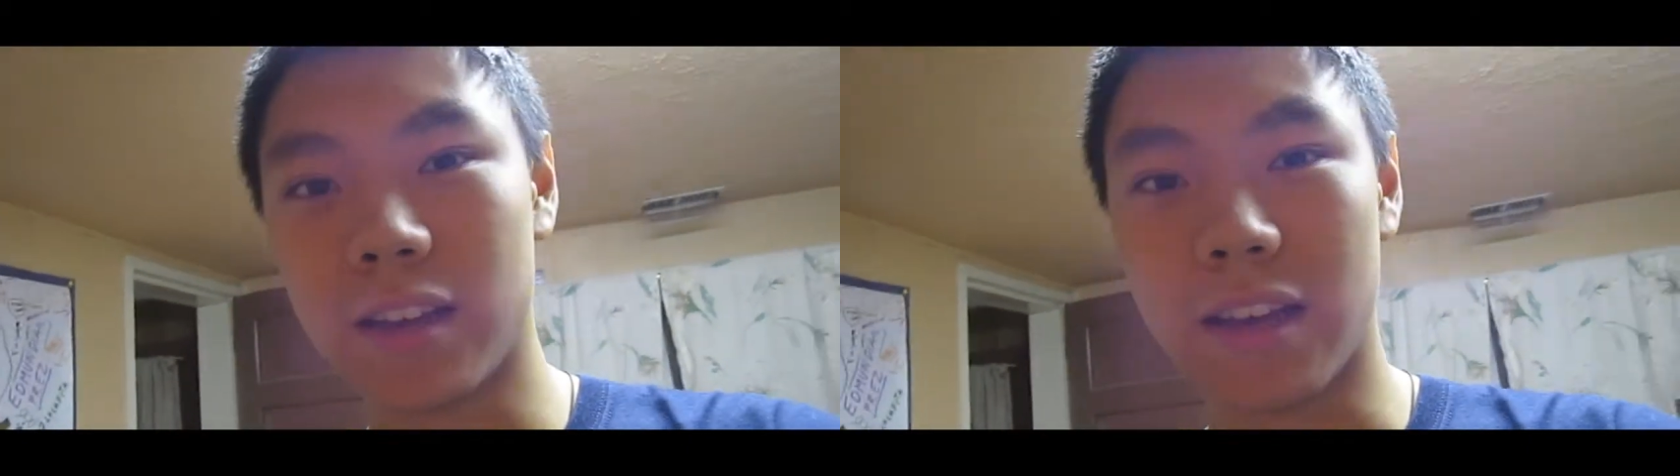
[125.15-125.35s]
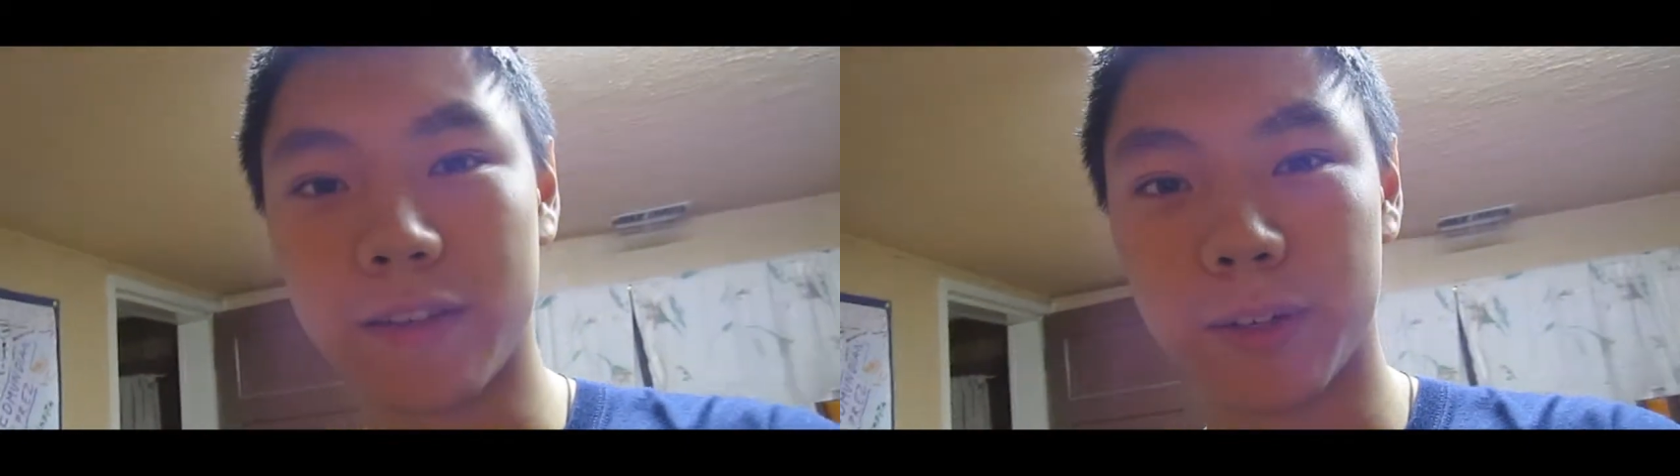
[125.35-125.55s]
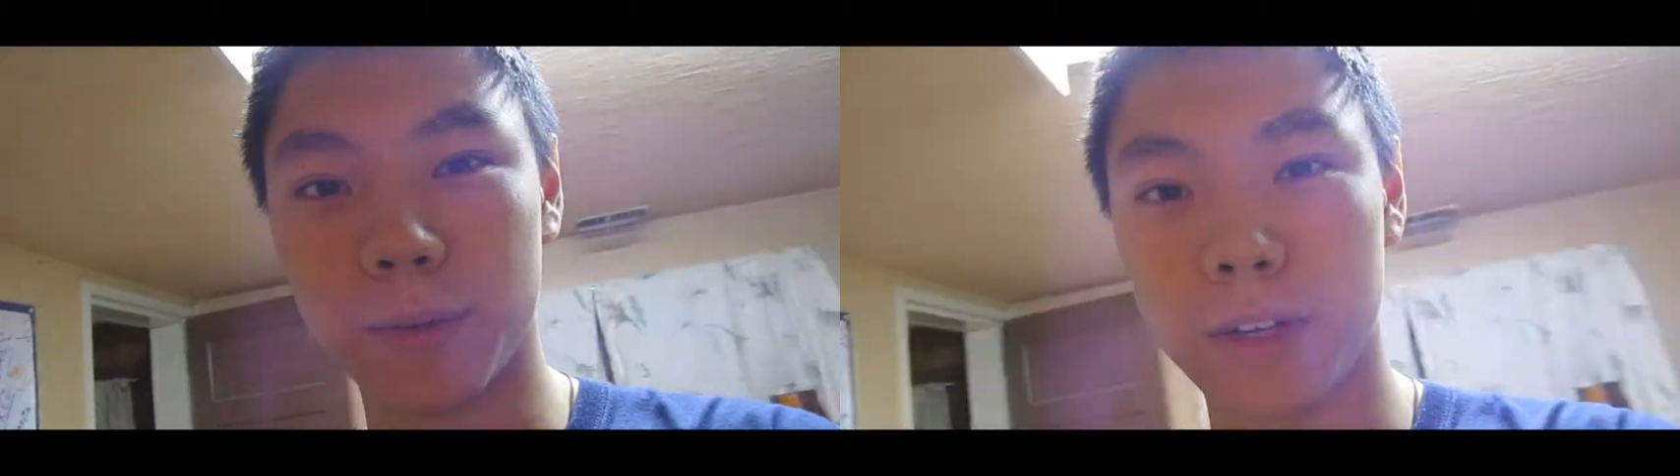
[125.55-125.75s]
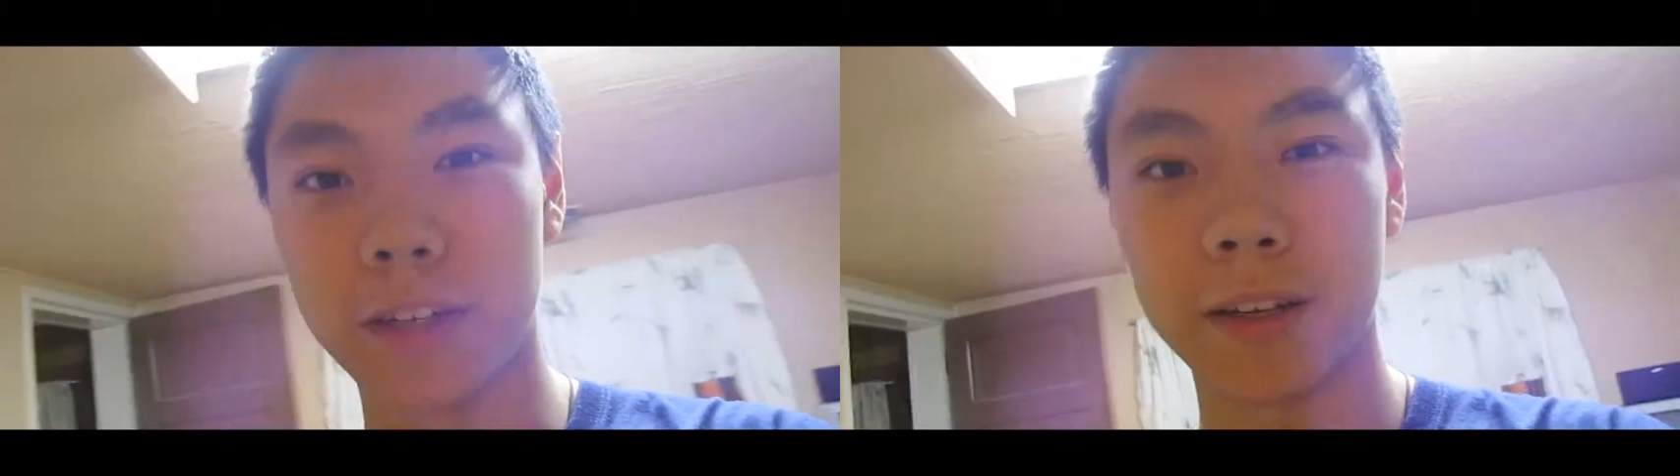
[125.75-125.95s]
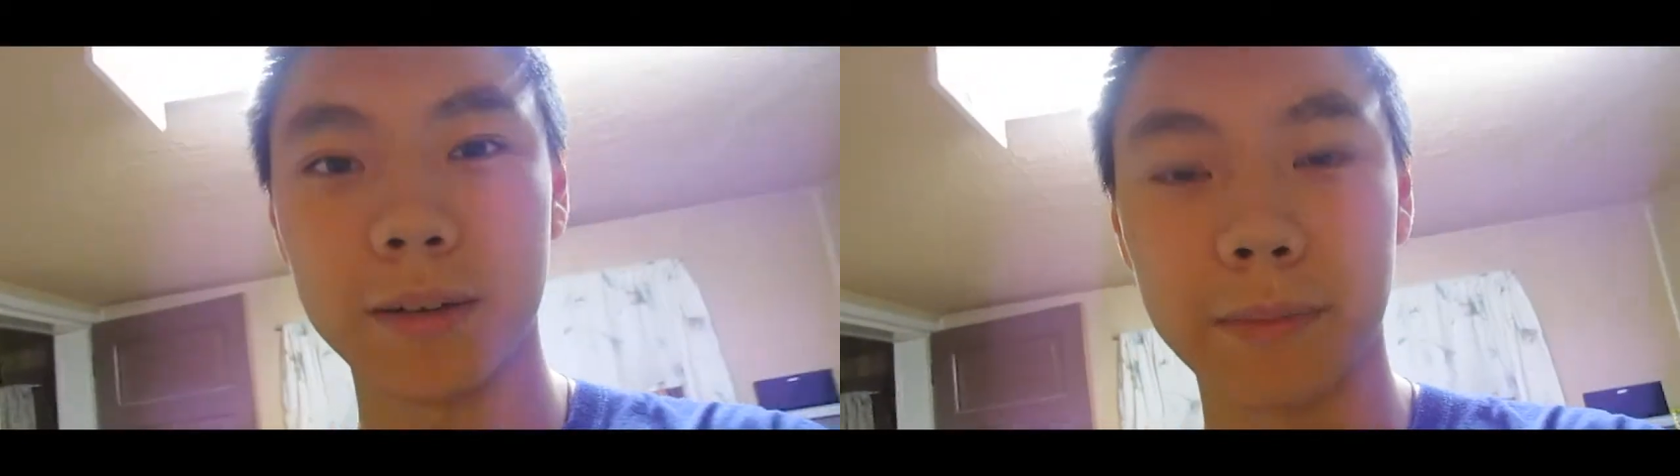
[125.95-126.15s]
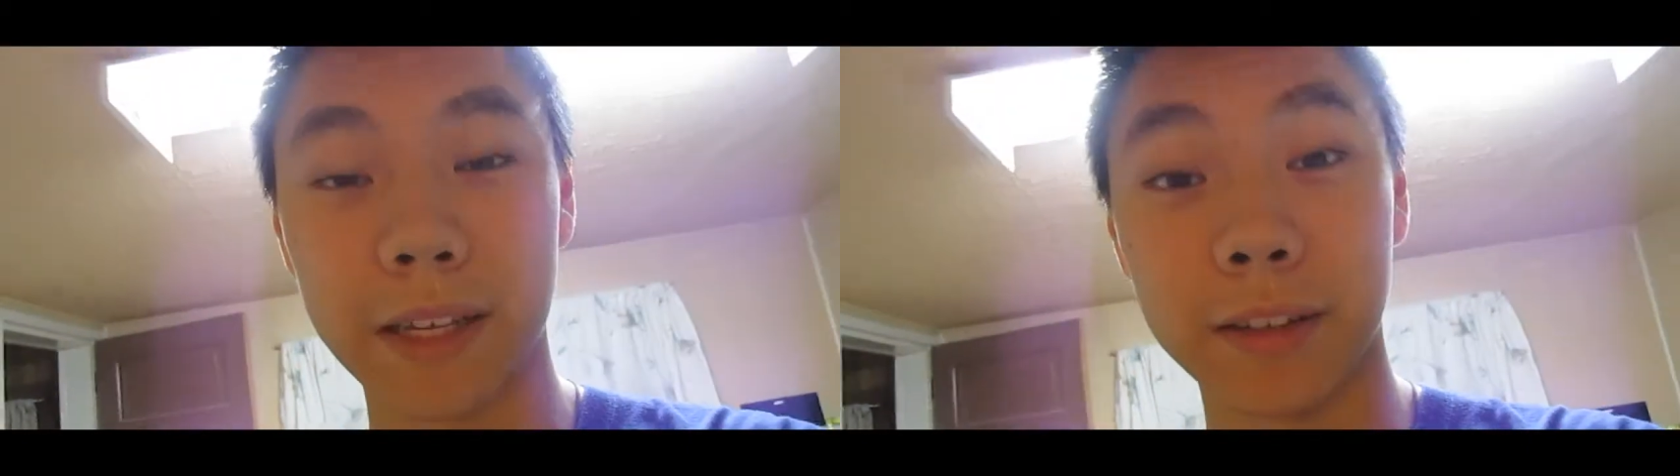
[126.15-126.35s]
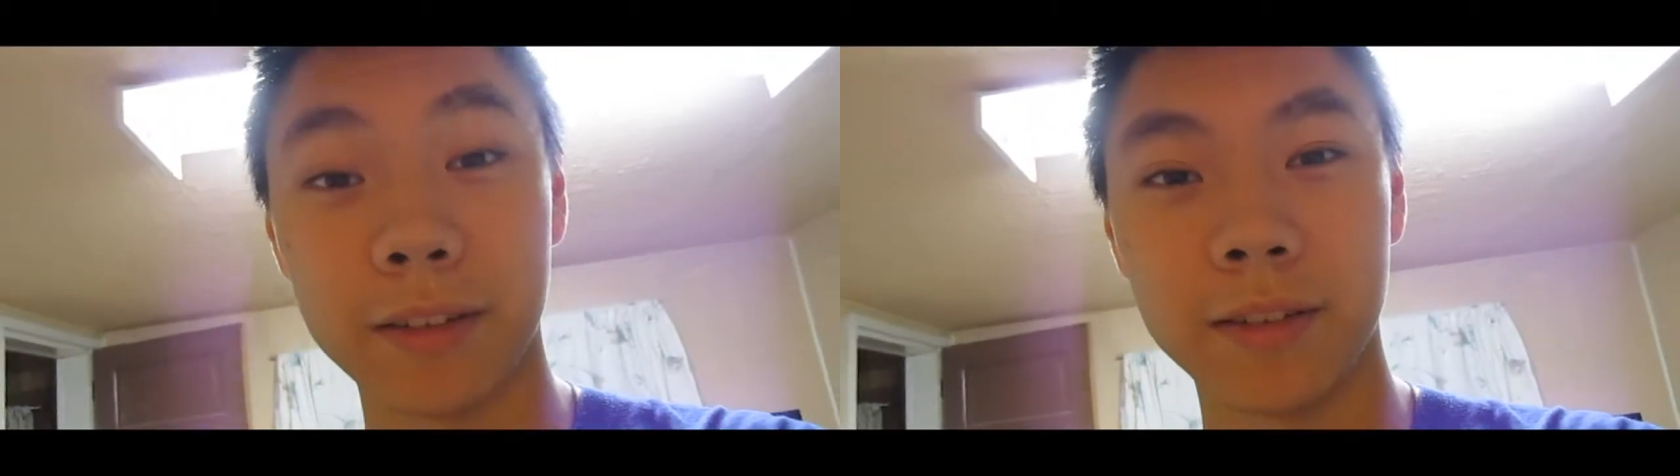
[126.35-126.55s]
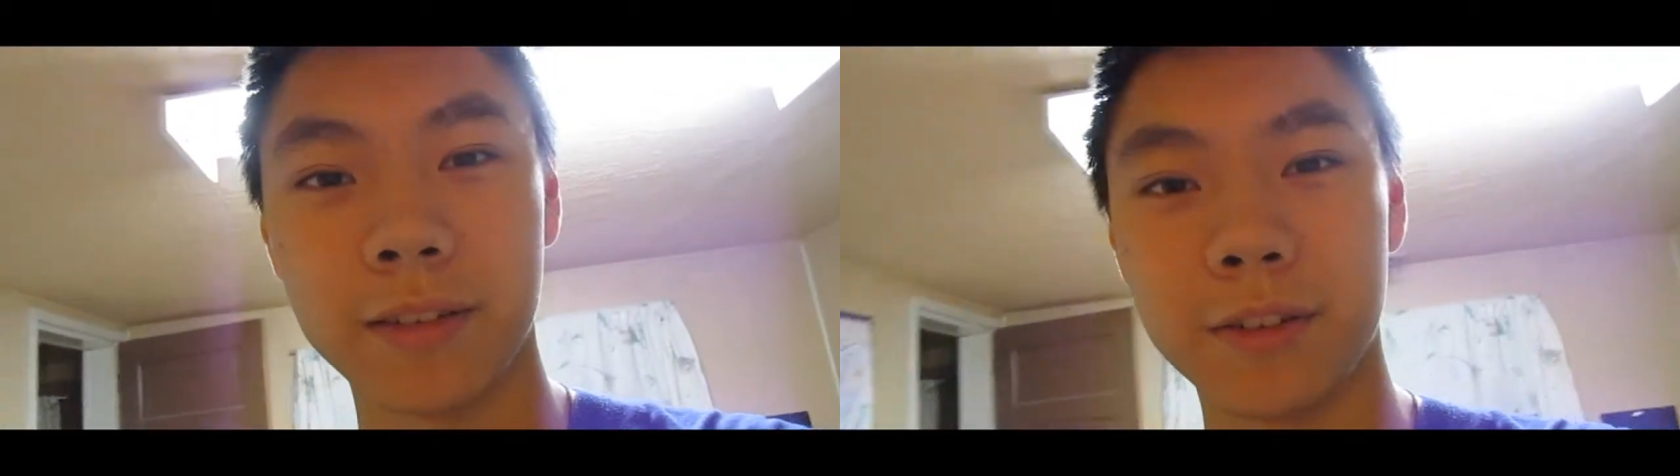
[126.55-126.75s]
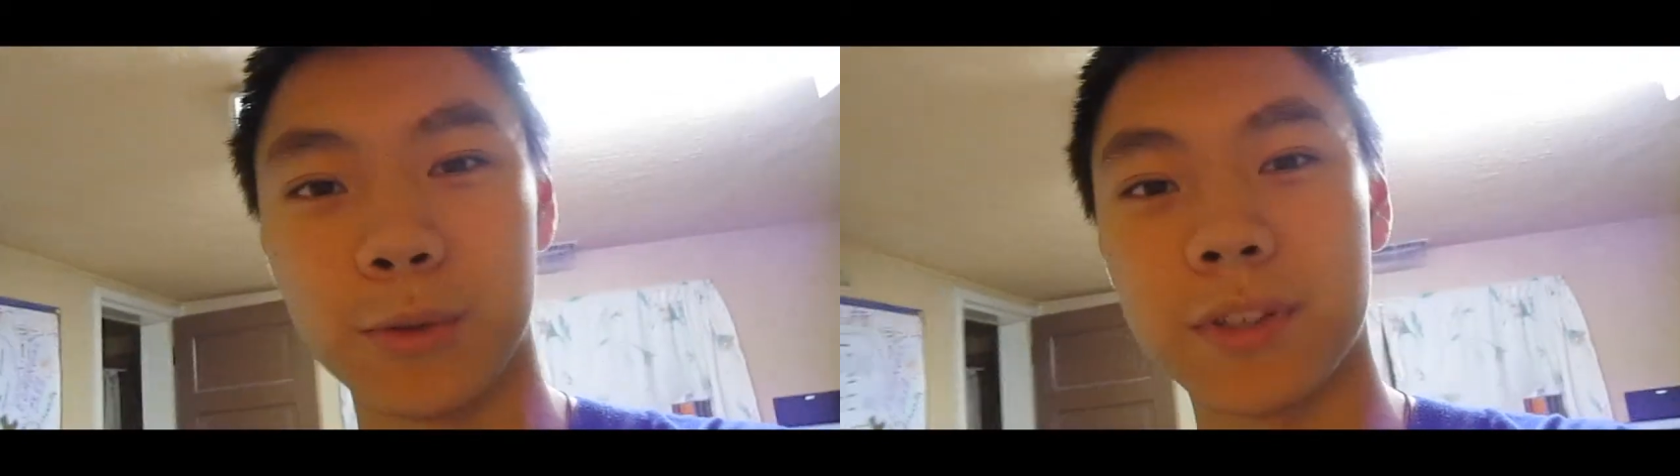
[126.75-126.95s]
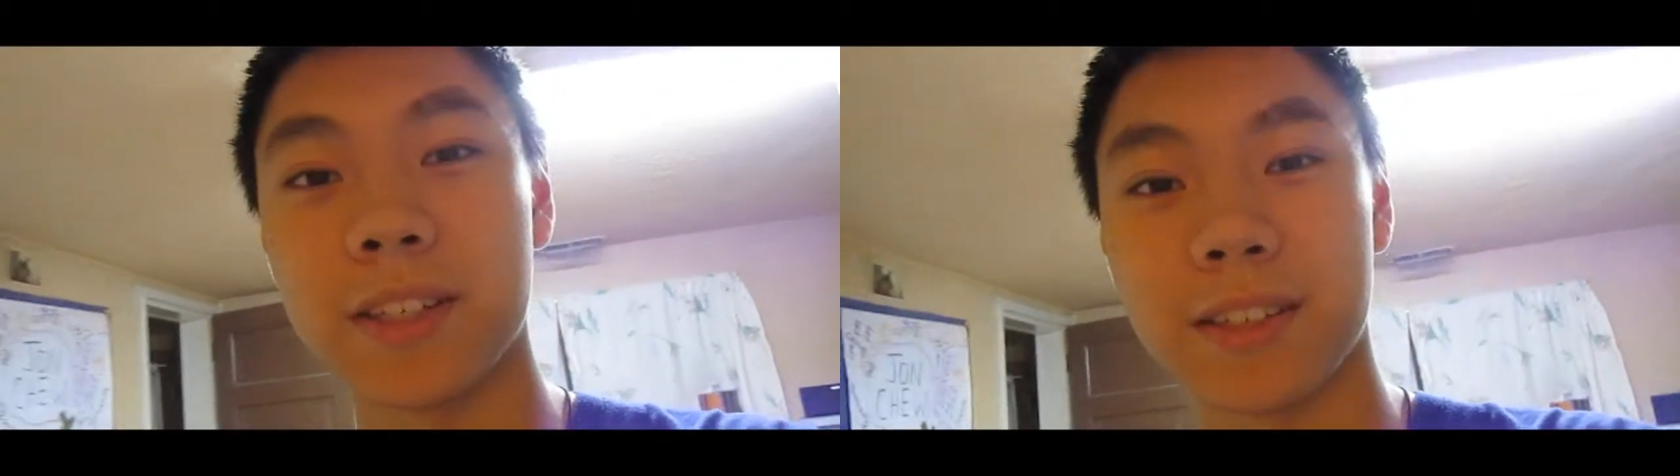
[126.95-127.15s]
everyone, my
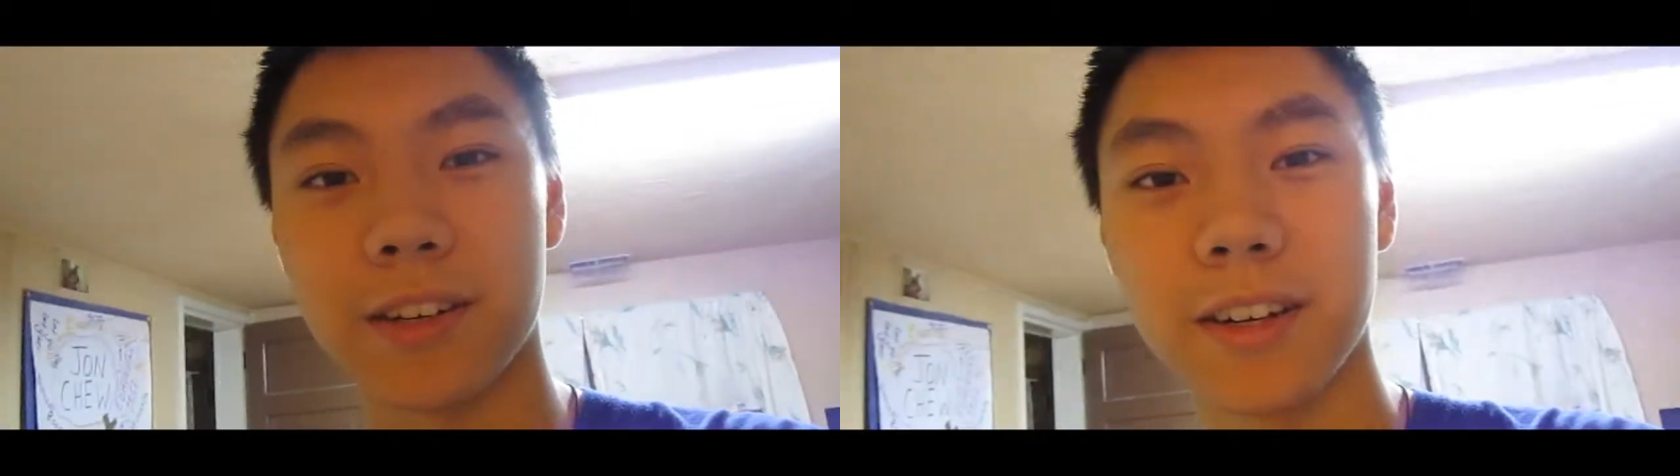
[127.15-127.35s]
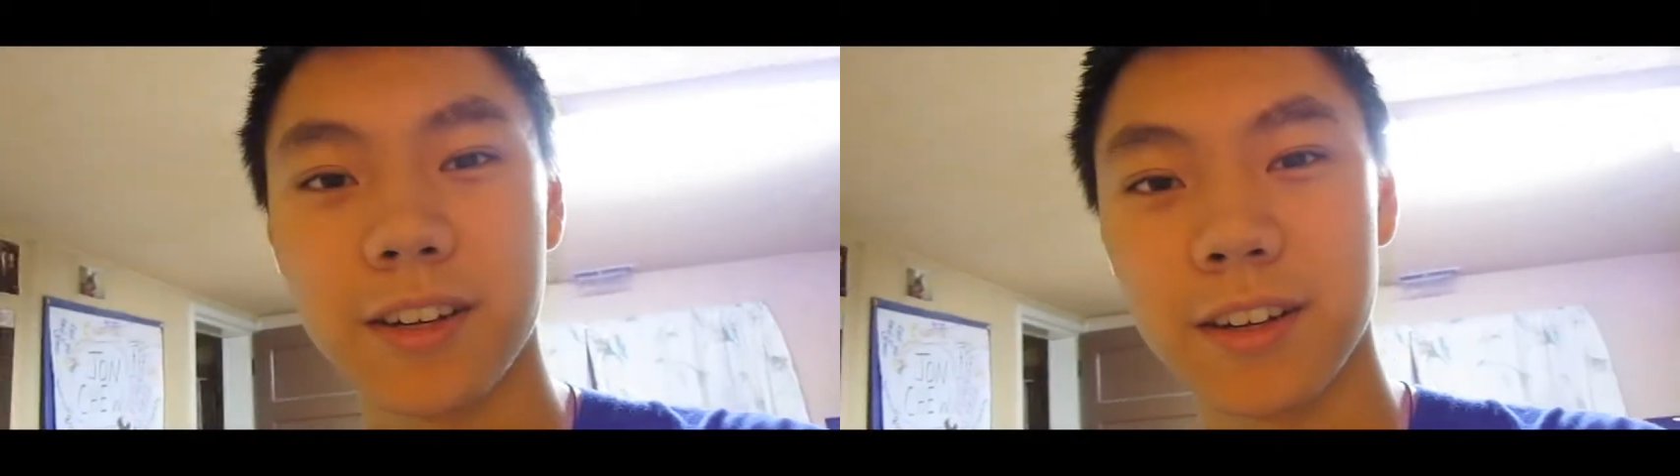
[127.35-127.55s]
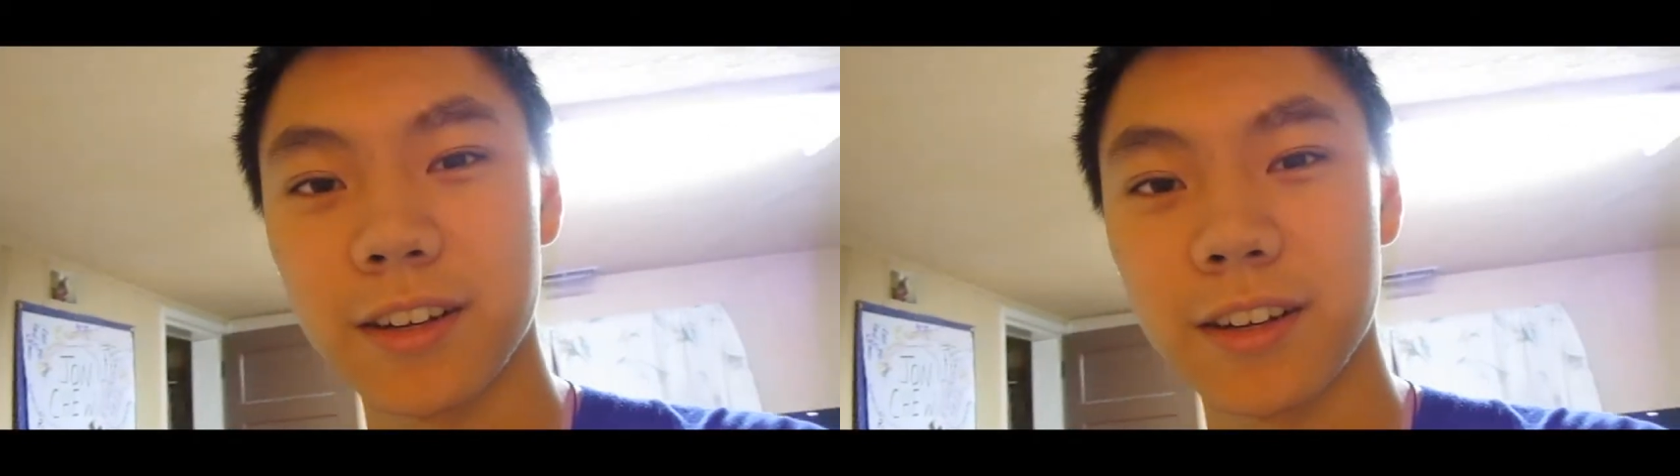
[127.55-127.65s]
new sister,